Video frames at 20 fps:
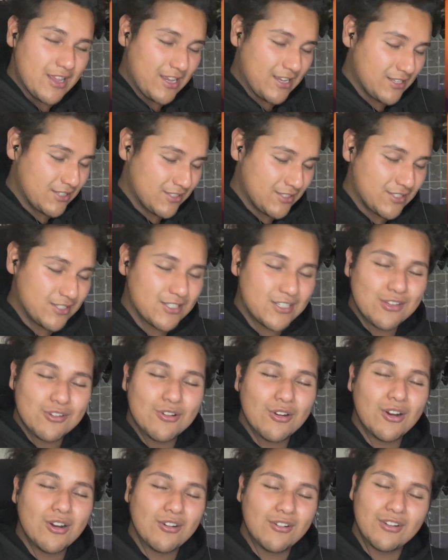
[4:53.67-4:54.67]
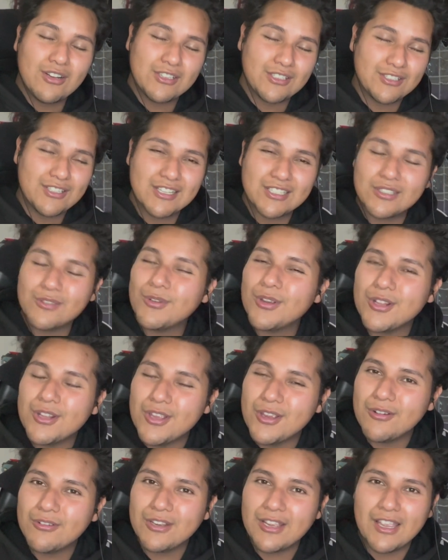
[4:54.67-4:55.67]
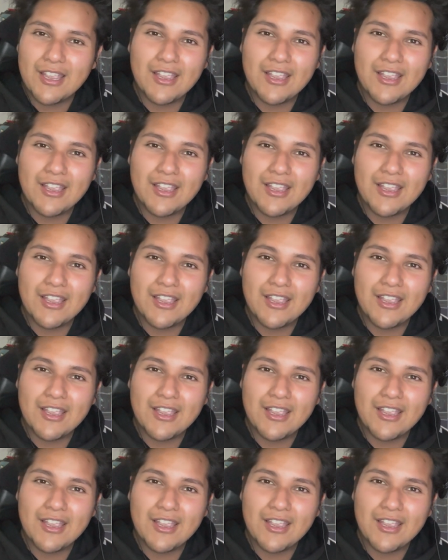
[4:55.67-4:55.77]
and see you all on the next video.